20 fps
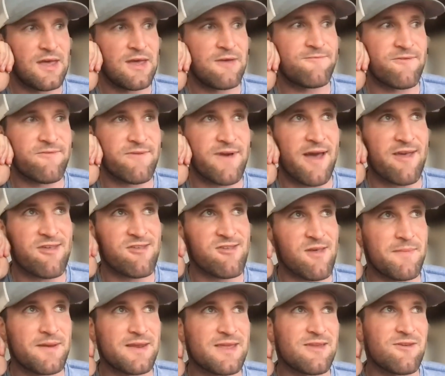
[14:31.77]
If you've got
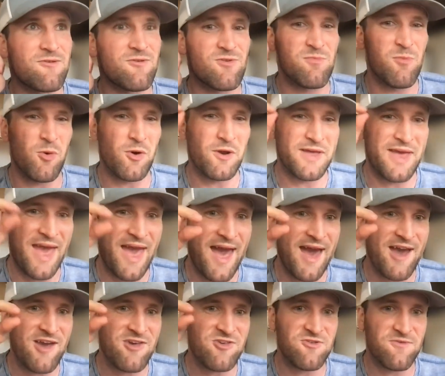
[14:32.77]
somebody who's more
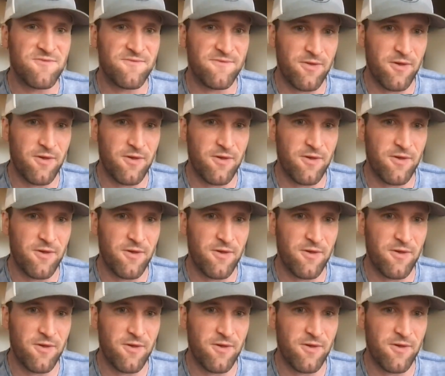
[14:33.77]
cash